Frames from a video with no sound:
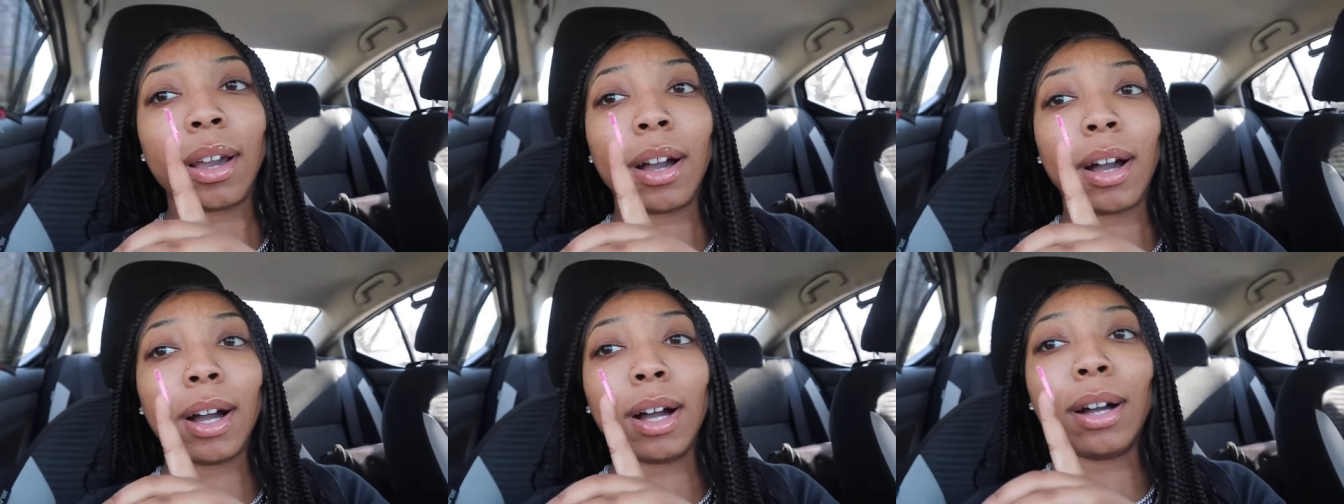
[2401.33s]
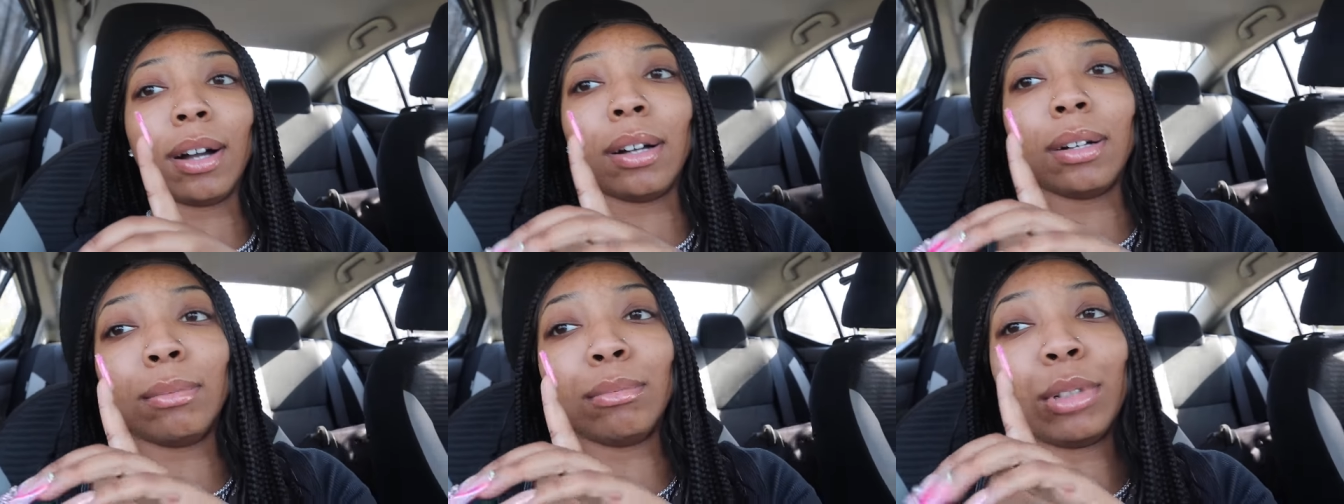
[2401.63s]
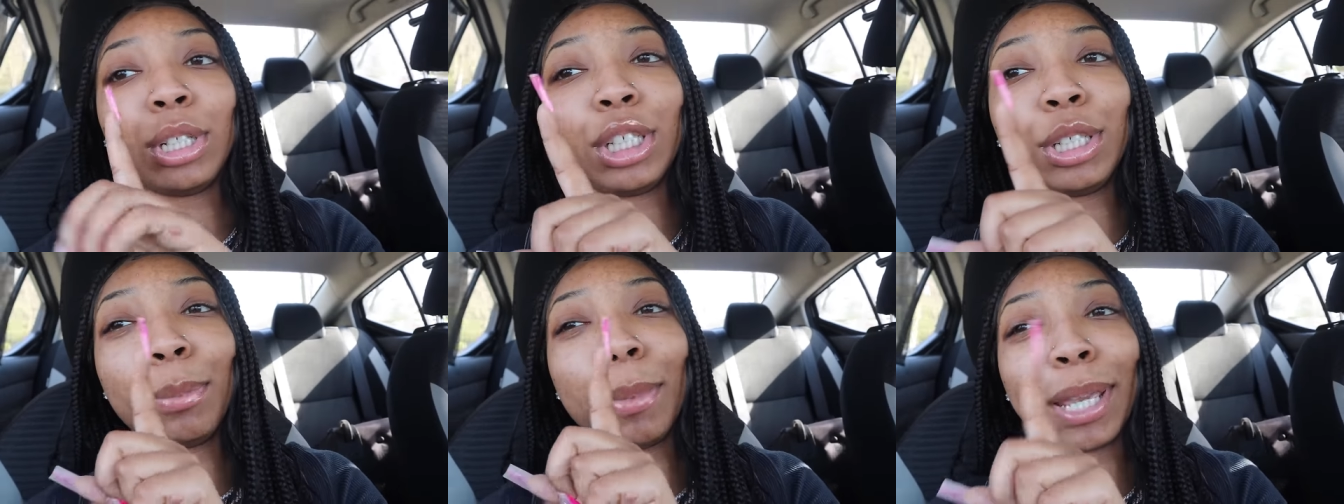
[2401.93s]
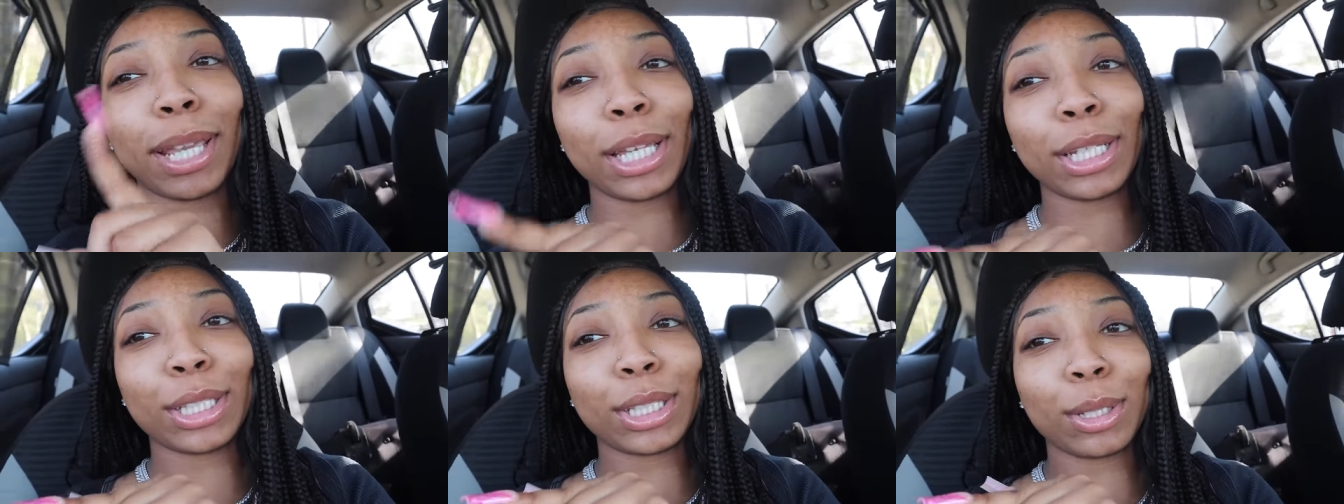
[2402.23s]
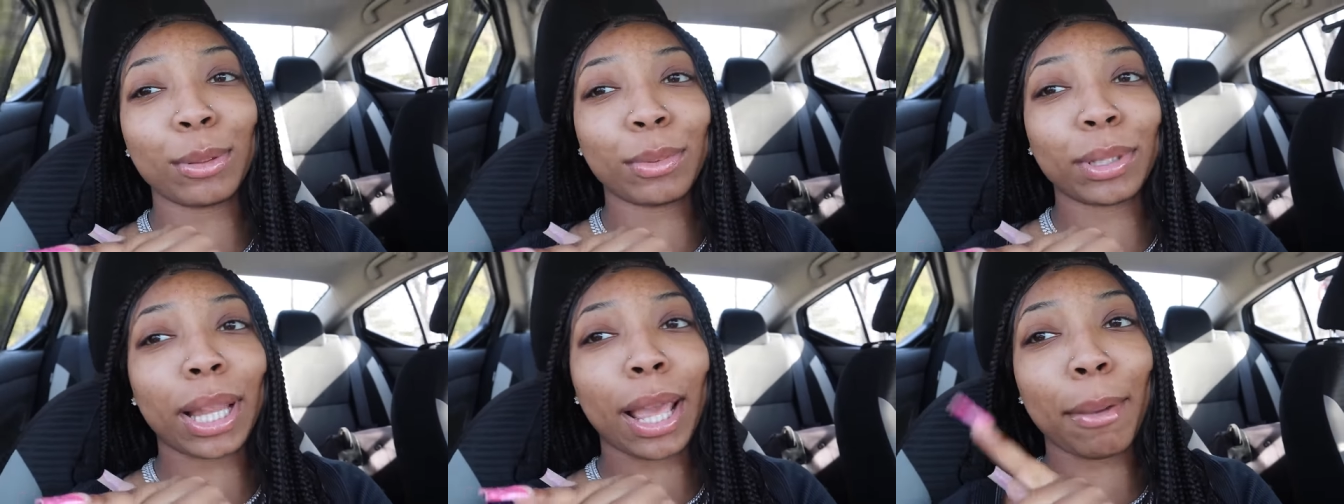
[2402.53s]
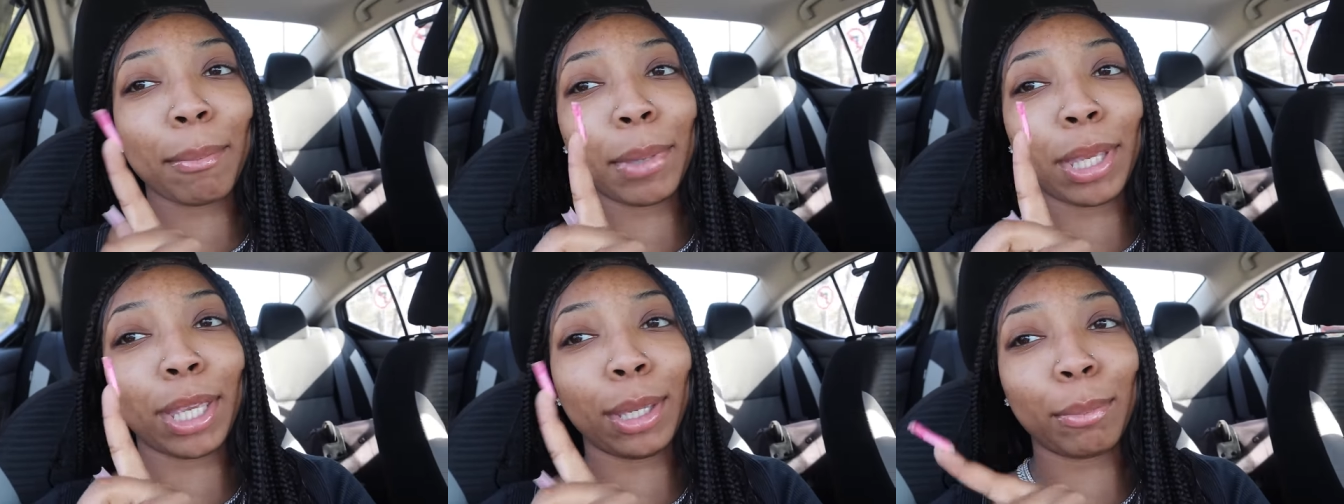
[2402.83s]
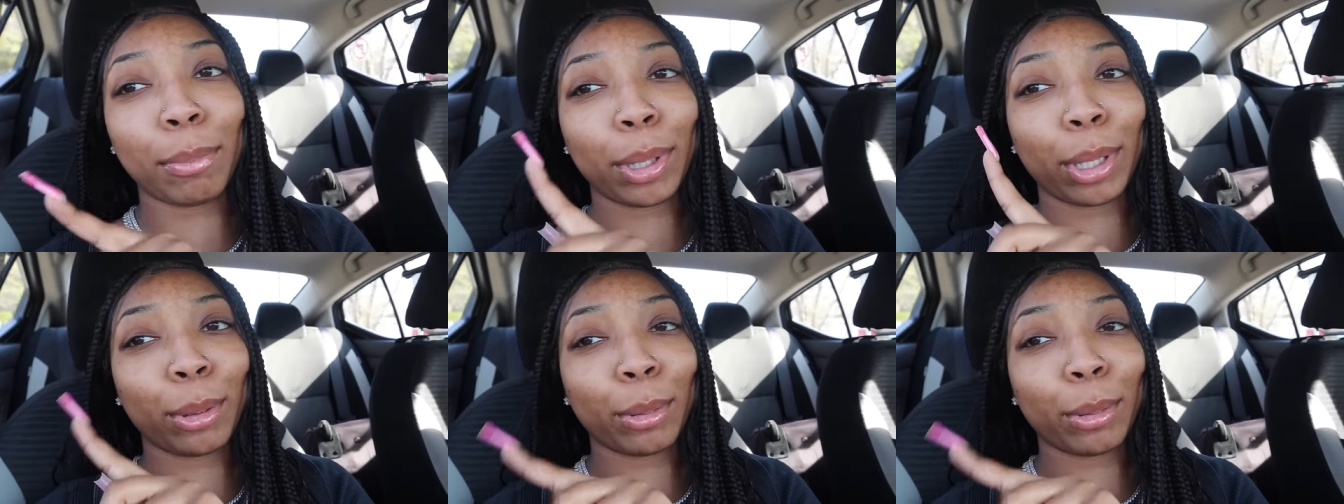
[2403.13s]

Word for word: Um, the Jamaicans know what that means,